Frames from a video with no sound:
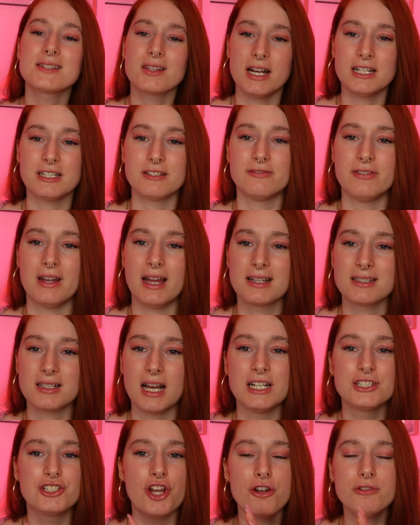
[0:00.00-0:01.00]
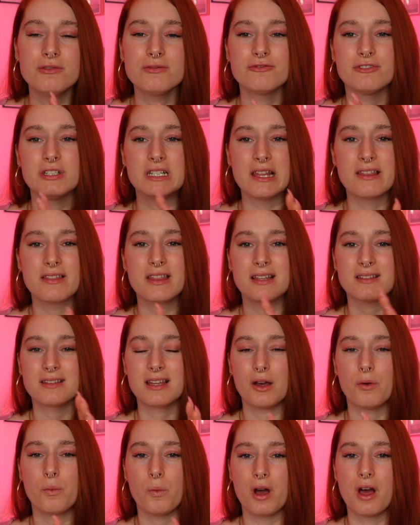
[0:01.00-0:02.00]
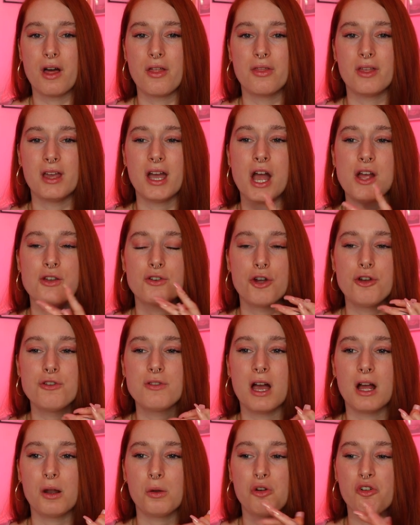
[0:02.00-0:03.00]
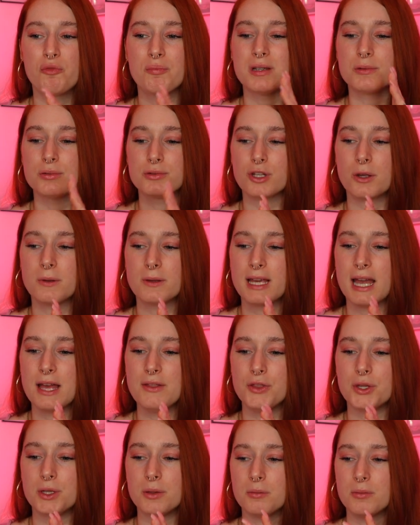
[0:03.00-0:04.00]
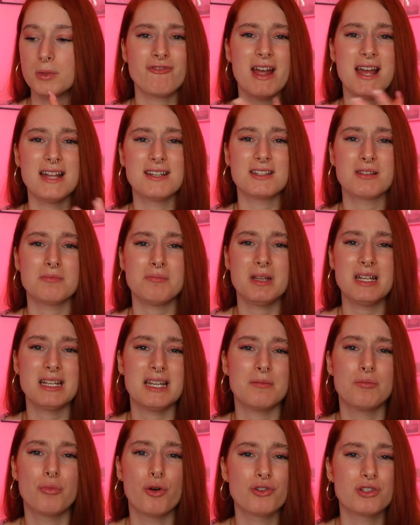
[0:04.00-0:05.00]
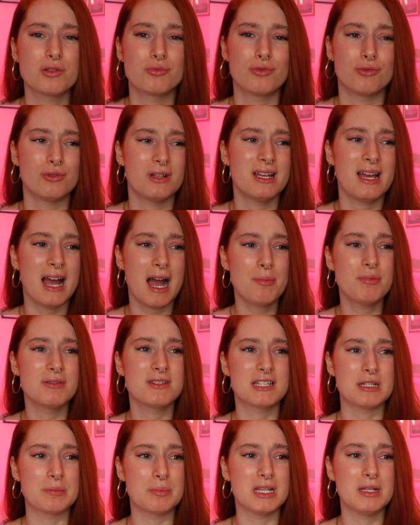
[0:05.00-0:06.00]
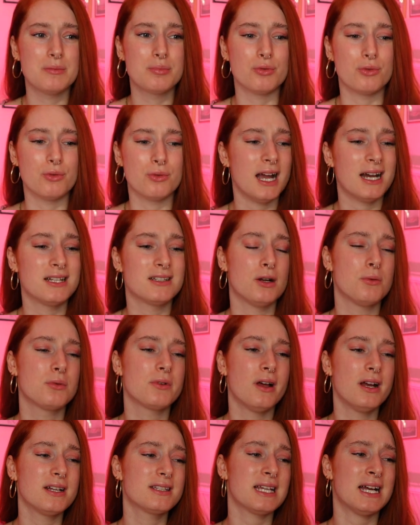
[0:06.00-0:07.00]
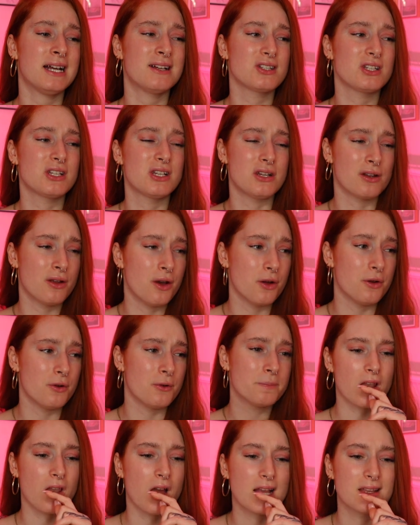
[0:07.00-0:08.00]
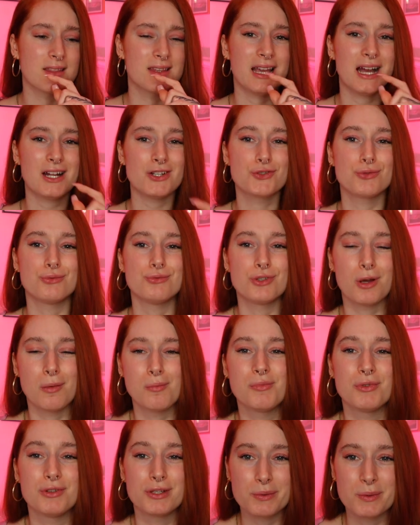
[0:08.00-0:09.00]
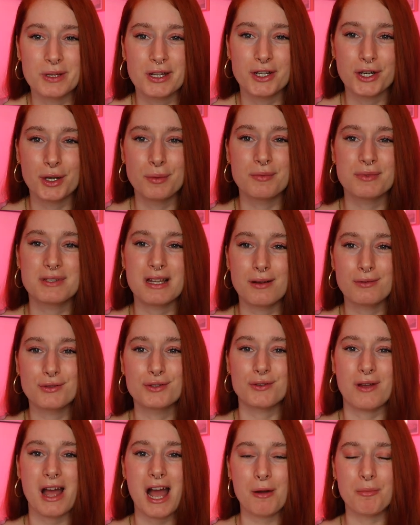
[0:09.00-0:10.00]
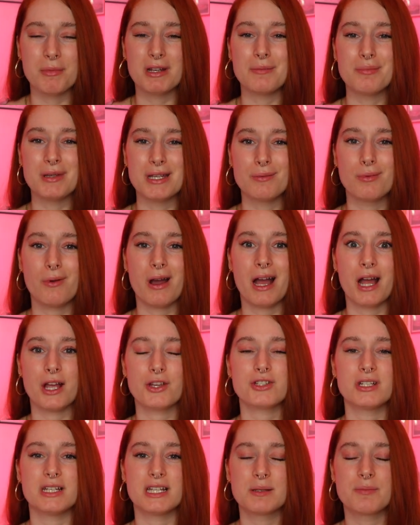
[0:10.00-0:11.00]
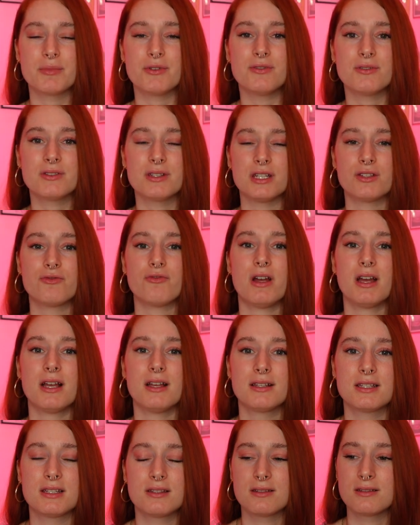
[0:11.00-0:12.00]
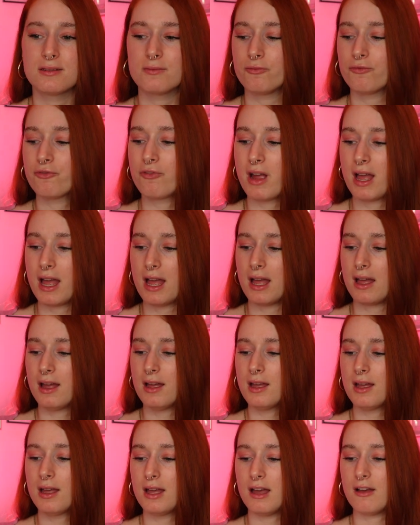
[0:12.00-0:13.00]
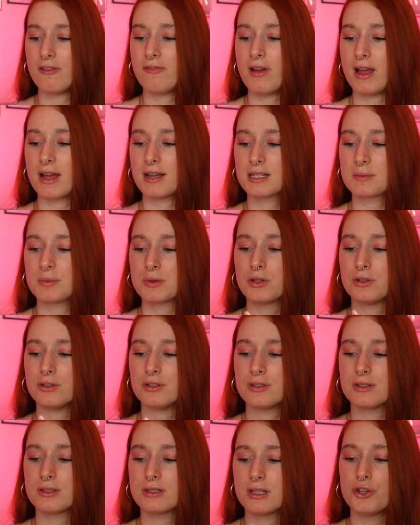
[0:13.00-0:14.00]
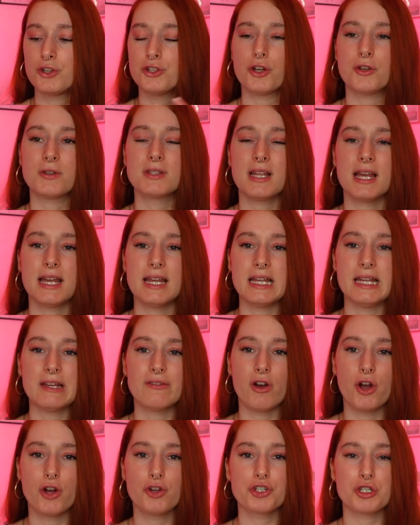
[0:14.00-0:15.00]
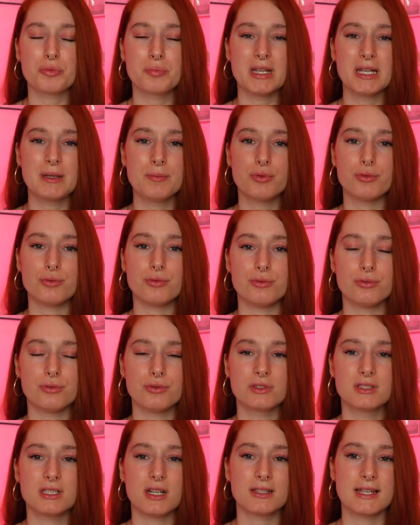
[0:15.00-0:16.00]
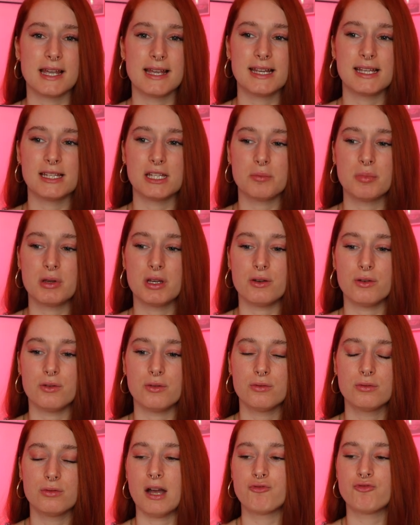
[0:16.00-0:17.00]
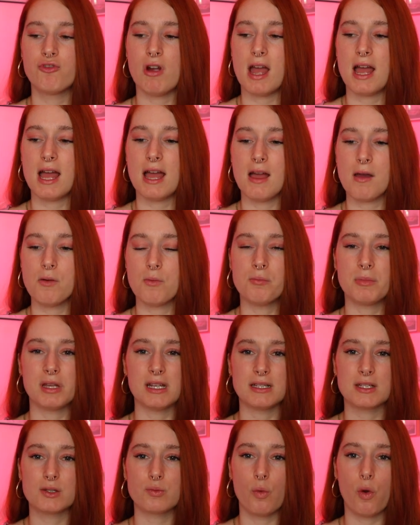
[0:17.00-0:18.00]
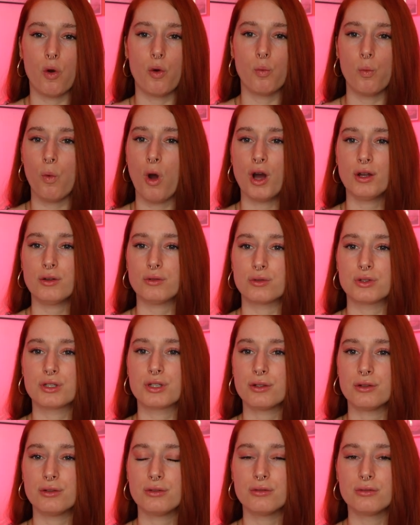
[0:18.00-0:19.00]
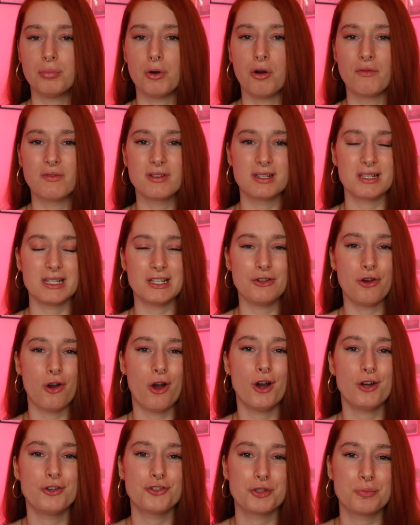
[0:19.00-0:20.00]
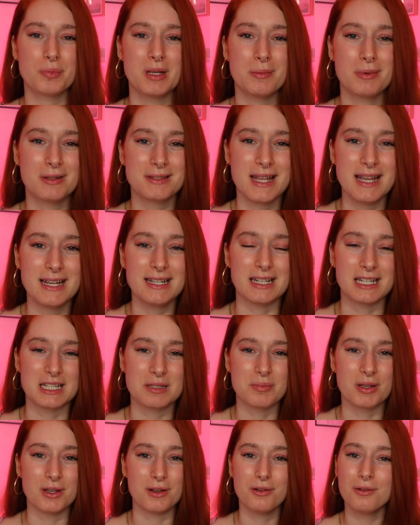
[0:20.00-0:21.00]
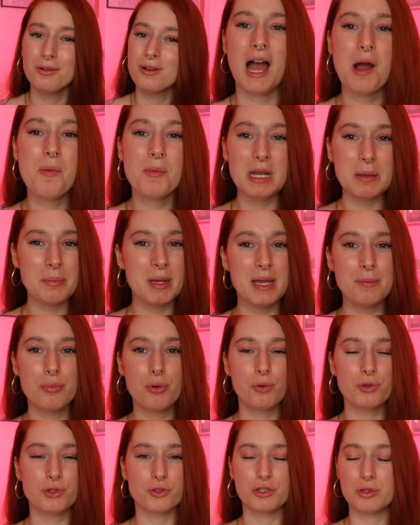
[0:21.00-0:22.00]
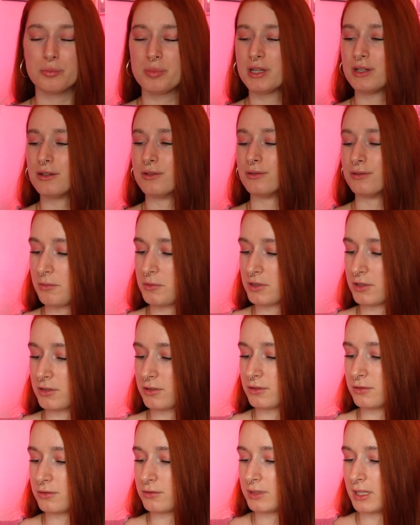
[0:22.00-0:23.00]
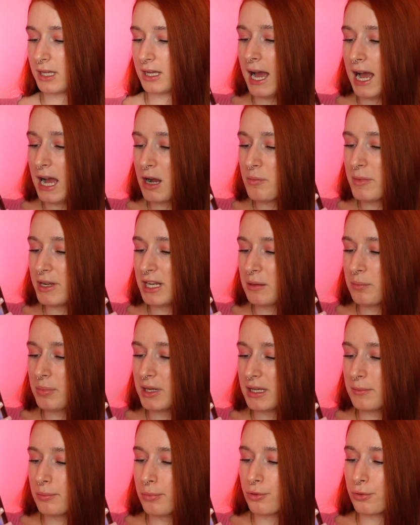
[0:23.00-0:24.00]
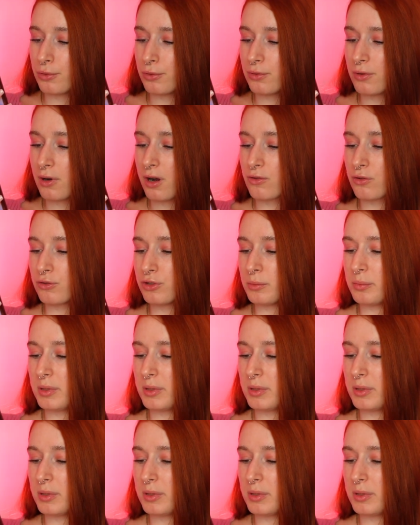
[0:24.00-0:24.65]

side effects, I don't really think they're worth it. I know that a lot of people don't get them. Rare doesn't mean impossible. It happens to people. And I would like to actually know like the actual numbers when it comes down to how many people actually experience these rares rare effects because you know say if 100 people are taking the pill rare means what one or two but obviously not 100 people are taking this pill how many people is on the pill i'm going to google that how many people are on the